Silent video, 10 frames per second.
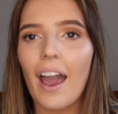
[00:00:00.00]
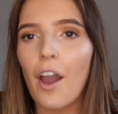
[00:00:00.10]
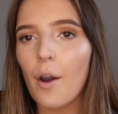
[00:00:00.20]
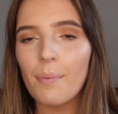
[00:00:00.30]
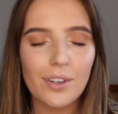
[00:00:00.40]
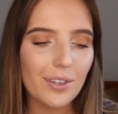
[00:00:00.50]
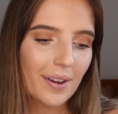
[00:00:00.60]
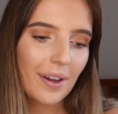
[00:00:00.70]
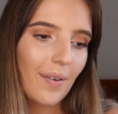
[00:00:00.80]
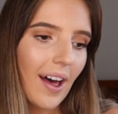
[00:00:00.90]
I hope you're
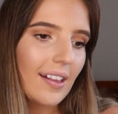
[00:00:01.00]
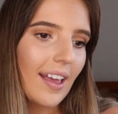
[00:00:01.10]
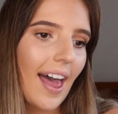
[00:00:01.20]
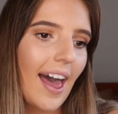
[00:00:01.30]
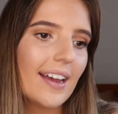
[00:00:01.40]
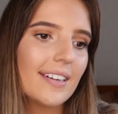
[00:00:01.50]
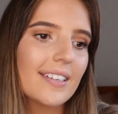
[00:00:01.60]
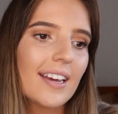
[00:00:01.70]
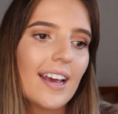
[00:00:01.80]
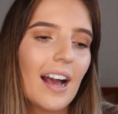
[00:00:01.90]
doing well,
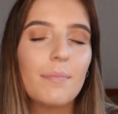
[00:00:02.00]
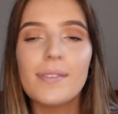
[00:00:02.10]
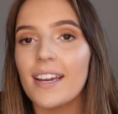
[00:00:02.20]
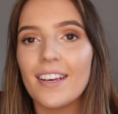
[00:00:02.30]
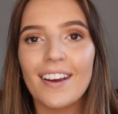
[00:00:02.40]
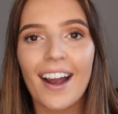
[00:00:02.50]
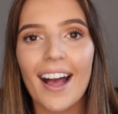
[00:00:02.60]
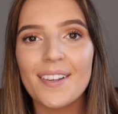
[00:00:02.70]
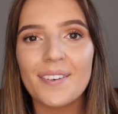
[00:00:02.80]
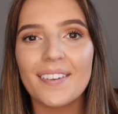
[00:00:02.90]
and I'm sending you
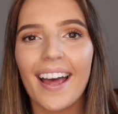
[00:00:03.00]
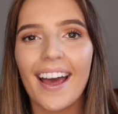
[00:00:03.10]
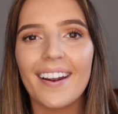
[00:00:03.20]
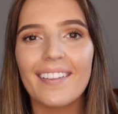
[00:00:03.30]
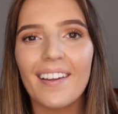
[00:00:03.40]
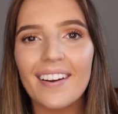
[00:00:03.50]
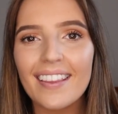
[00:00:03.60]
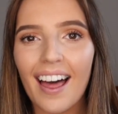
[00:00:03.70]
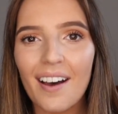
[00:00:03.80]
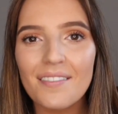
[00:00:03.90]
guys all out a lot of
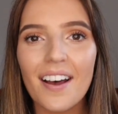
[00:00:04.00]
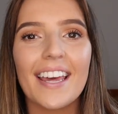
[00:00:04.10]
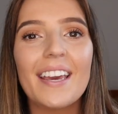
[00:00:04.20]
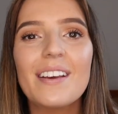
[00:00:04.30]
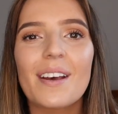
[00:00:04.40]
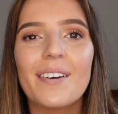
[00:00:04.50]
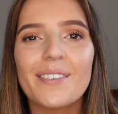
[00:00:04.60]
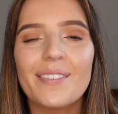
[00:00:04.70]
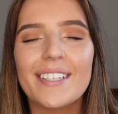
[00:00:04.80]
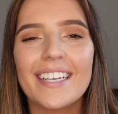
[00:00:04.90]
love. Thank you so much
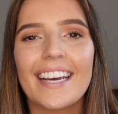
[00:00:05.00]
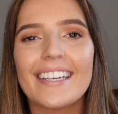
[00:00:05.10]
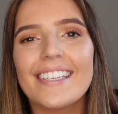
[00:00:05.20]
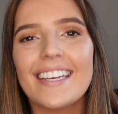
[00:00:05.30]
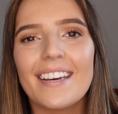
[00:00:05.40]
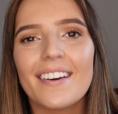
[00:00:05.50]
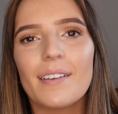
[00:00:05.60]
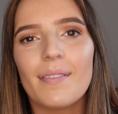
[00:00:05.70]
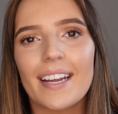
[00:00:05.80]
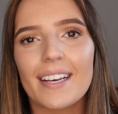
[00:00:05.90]
for watching, and I'll see you
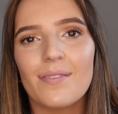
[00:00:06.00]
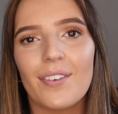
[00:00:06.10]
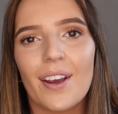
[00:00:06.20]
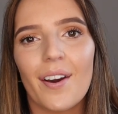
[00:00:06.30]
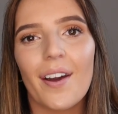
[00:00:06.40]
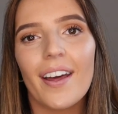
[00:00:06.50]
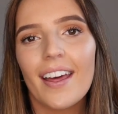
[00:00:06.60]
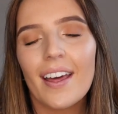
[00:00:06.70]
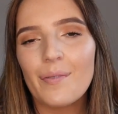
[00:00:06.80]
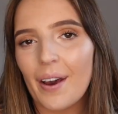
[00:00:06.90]
in my next video
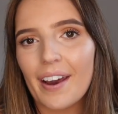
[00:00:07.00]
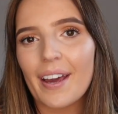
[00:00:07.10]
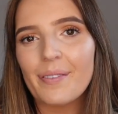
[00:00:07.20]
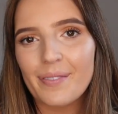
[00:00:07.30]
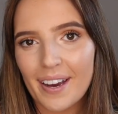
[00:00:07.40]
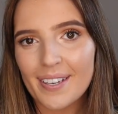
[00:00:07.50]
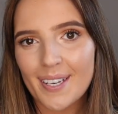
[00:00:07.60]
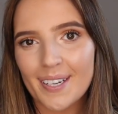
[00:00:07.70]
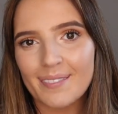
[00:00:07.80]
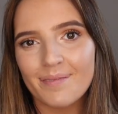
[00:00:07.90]
very, very
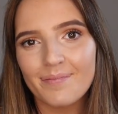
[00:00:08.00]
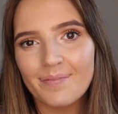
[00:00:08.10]
soon.